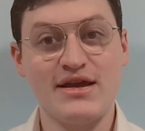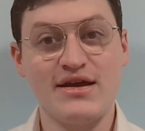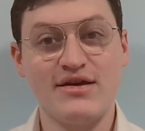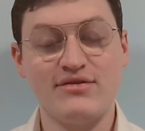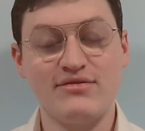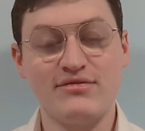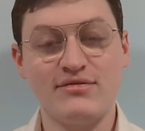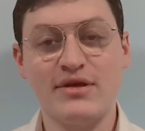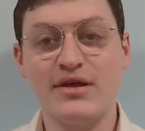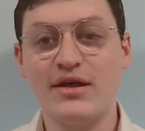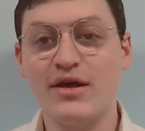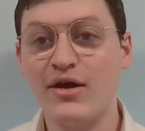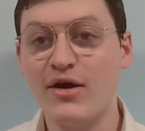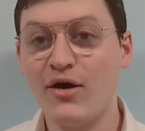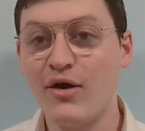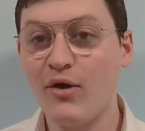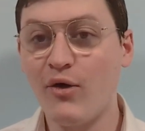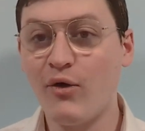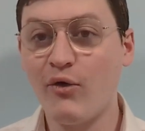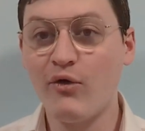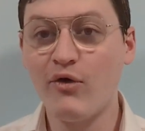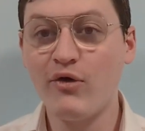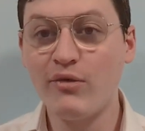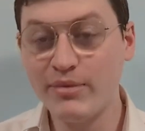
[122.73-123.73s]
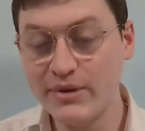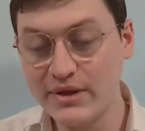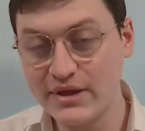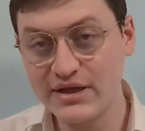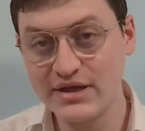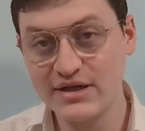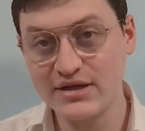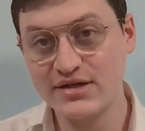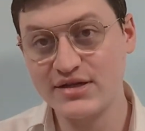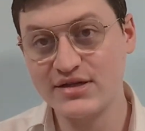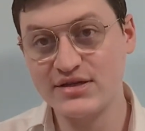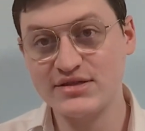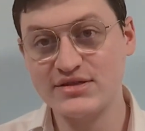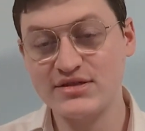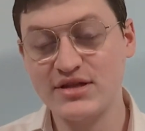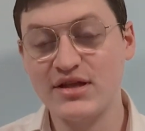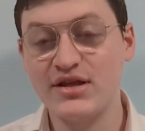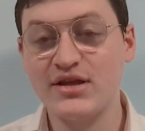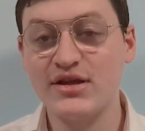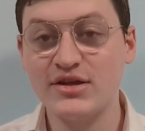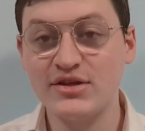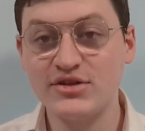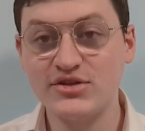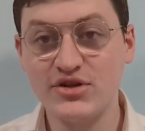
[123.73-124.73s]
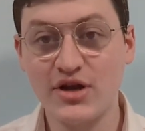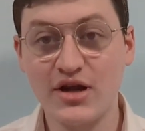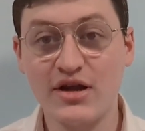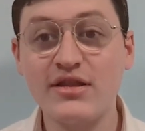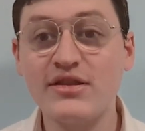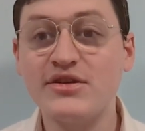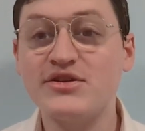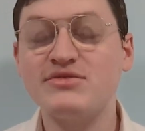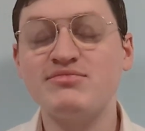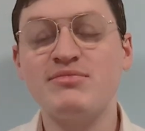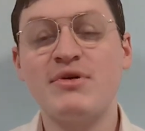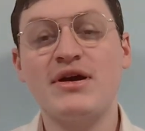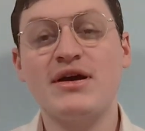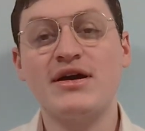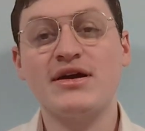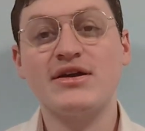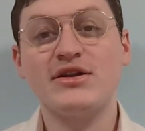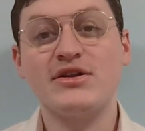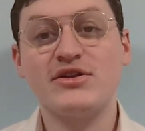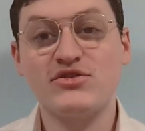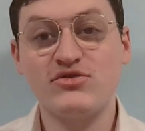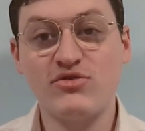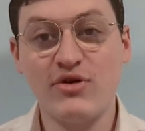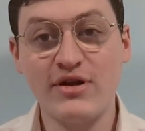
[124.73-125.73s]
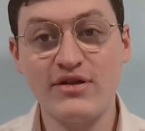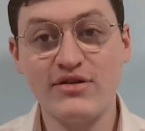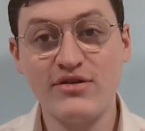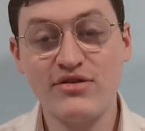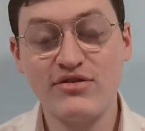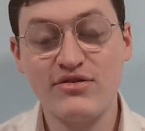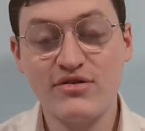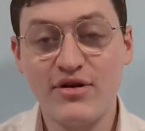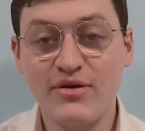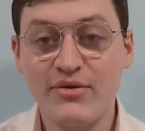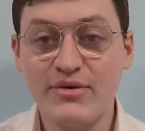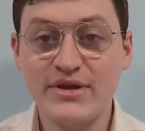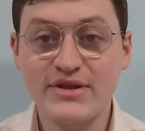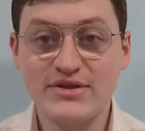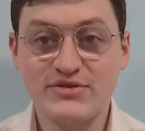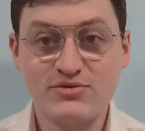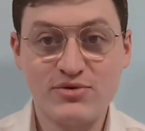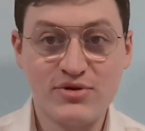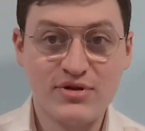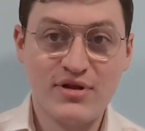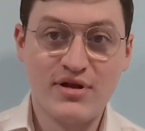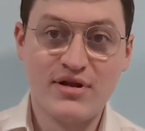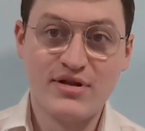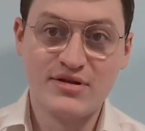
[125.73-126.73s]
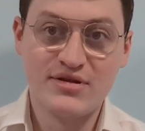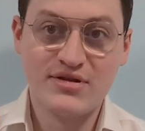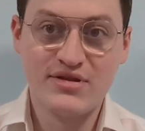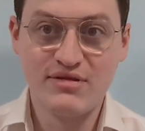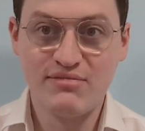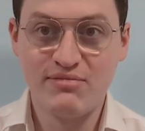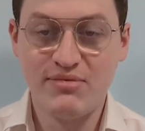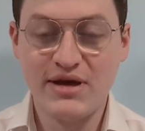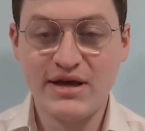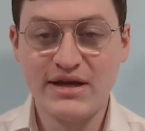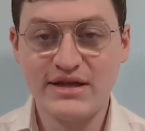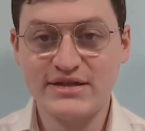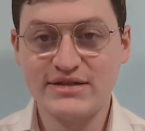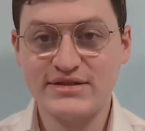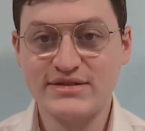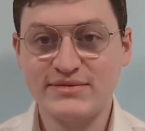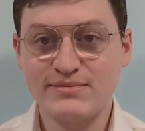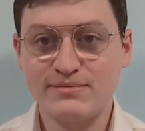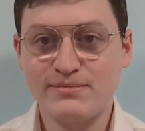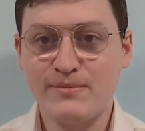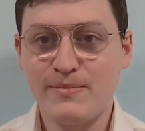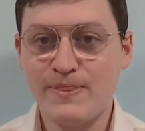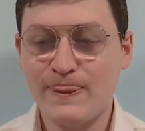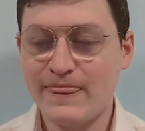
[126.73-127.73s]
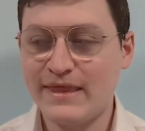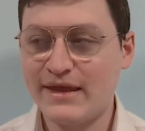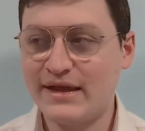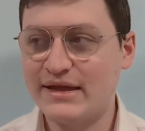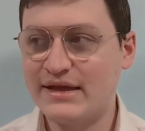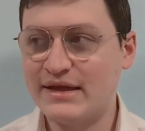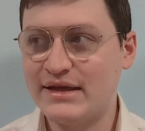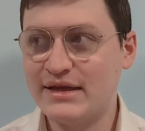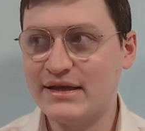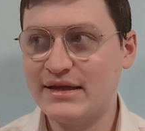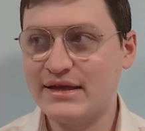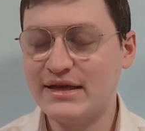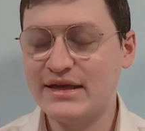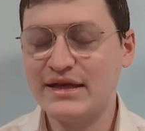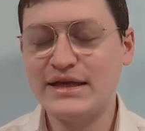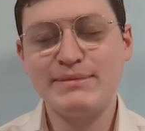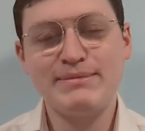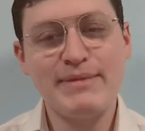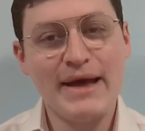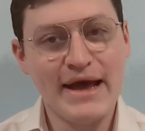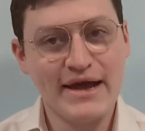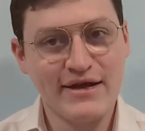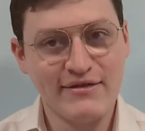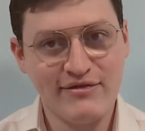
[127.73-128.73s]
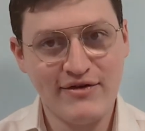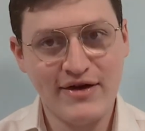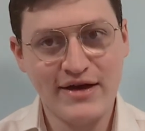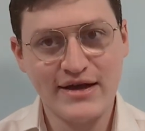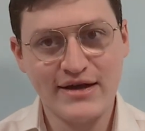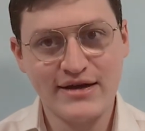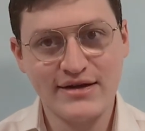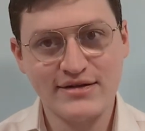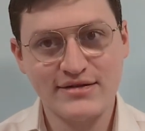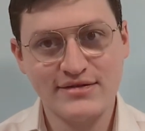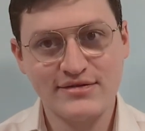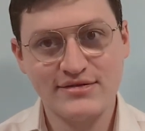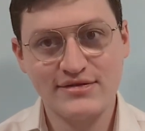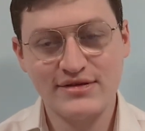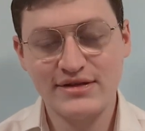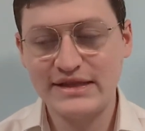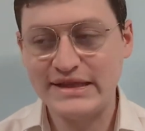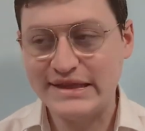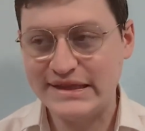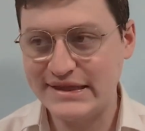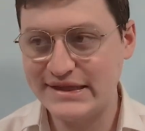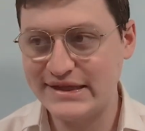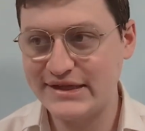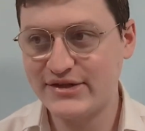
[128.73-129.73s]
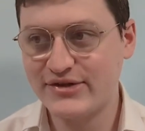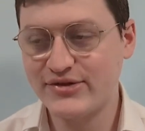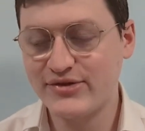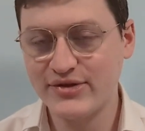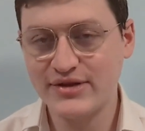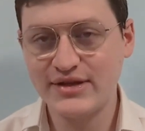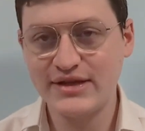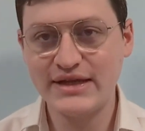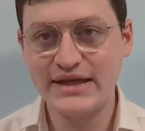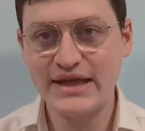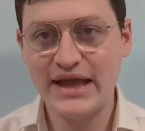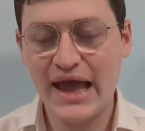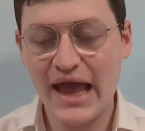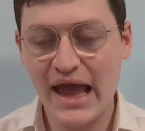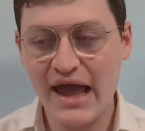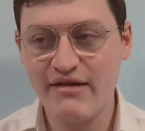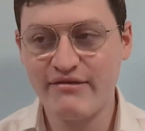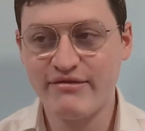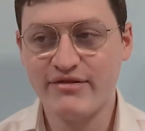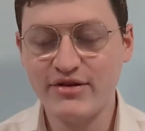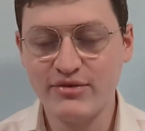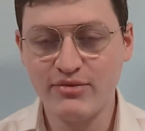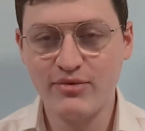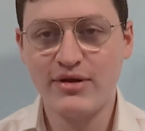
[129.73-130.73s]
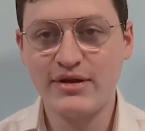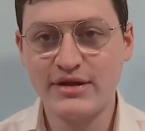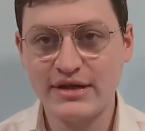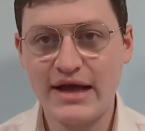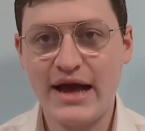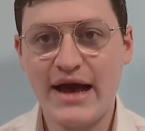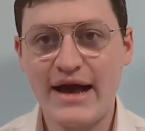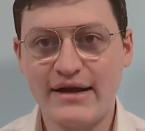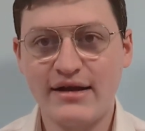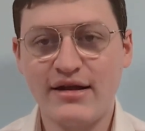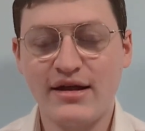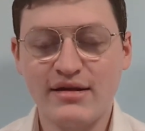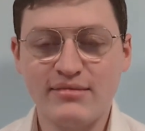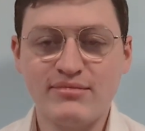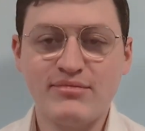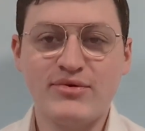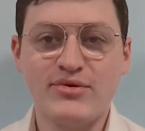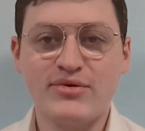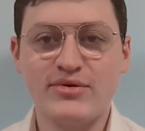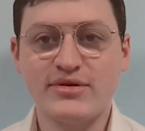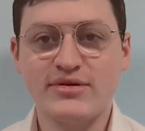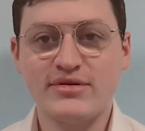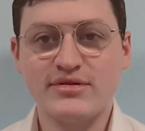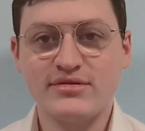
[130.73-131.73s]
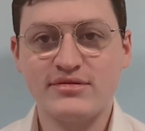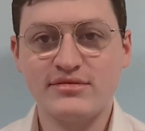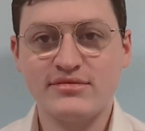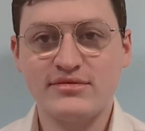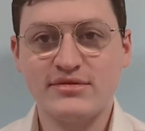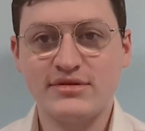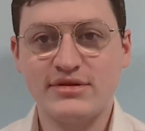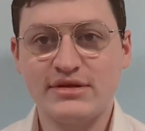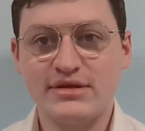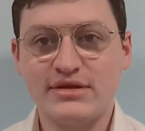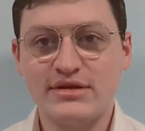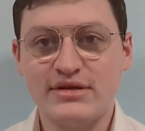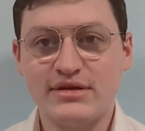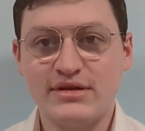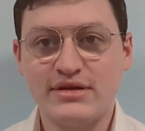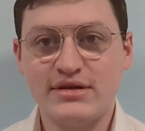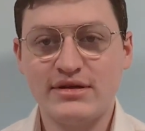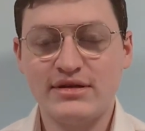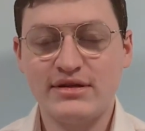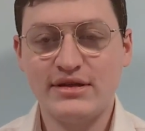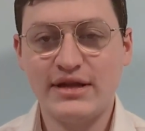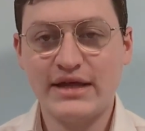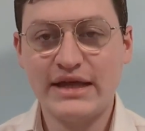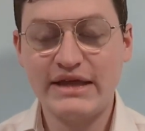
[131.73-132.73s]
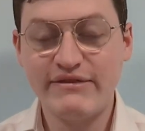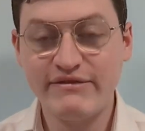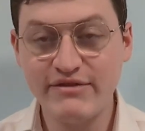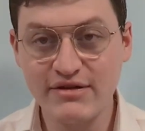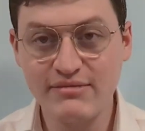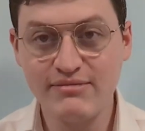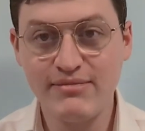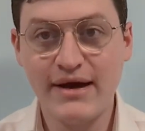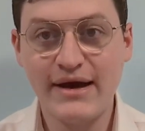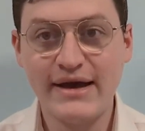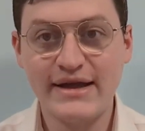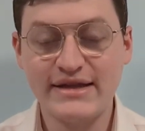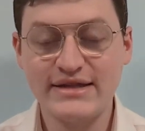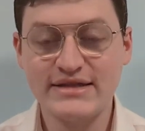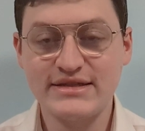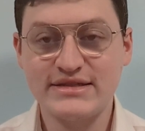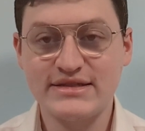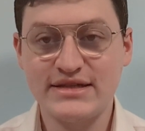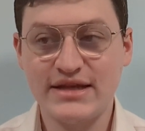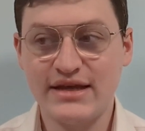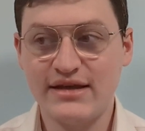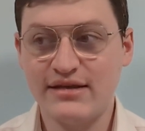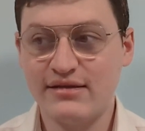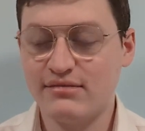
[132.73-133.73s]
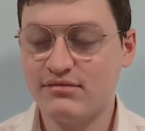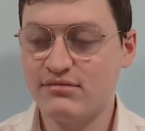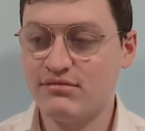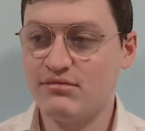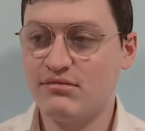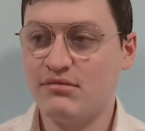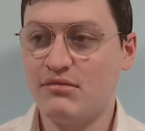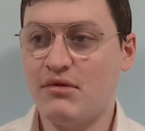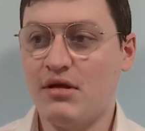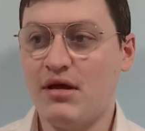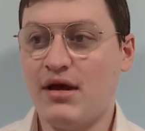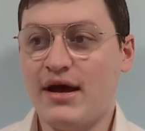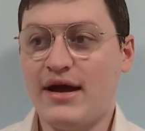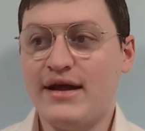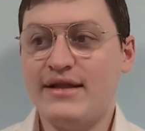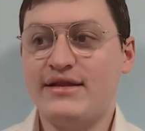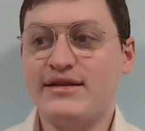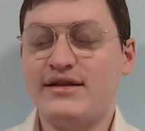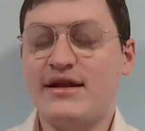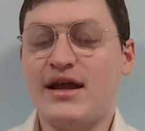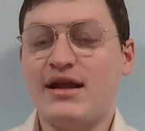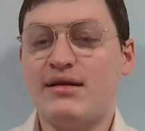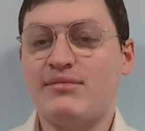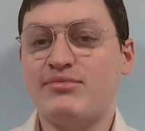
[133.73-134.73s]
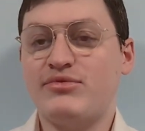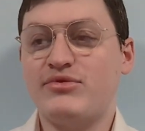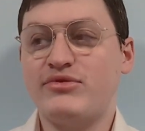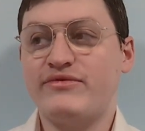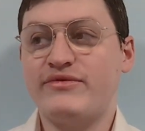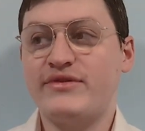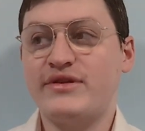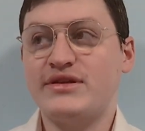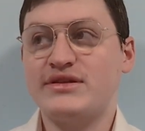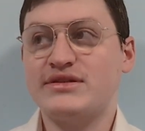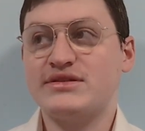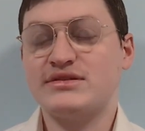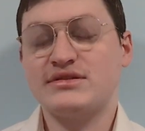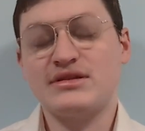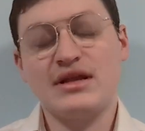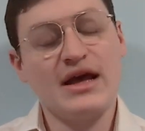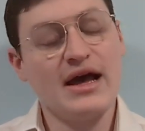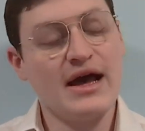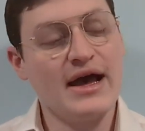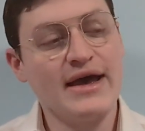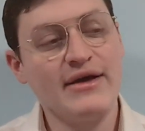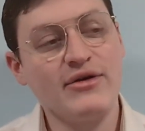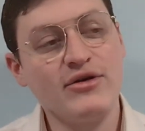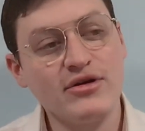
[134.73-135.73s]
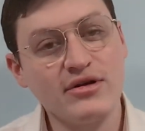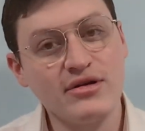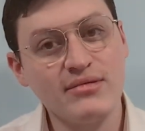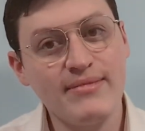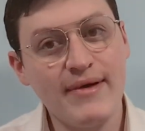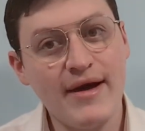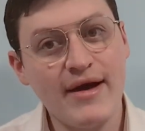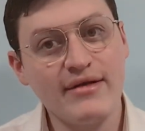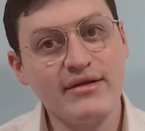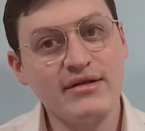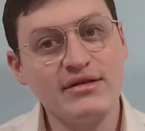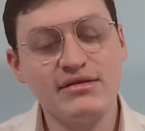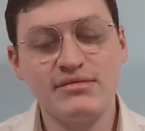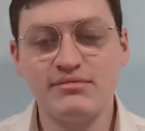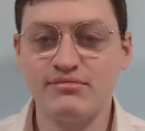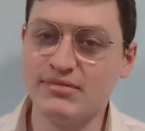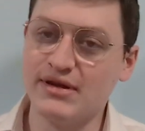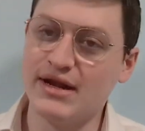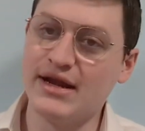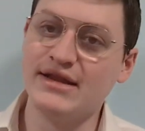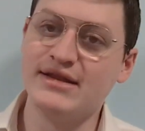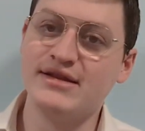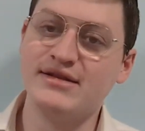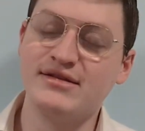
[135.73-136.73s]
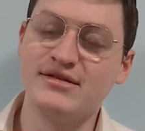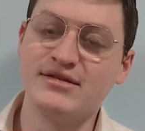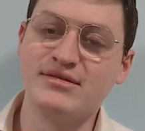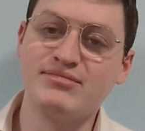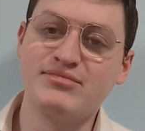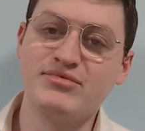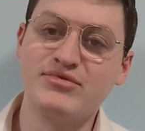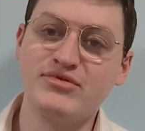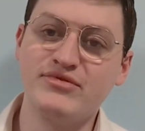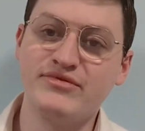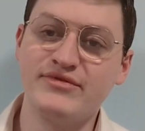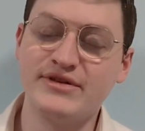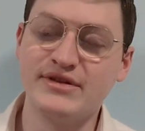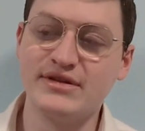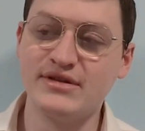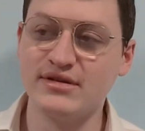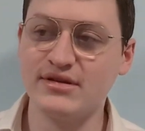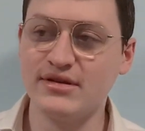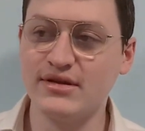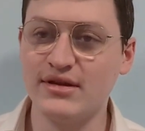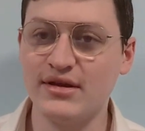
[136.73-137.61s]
now. All because Chuck the Schmuck tried to throw Israel under the bus. It backfired. Literally everyone got on board. Like, even Biden said, I did not approve this. I heard about it, but I didn't approve it.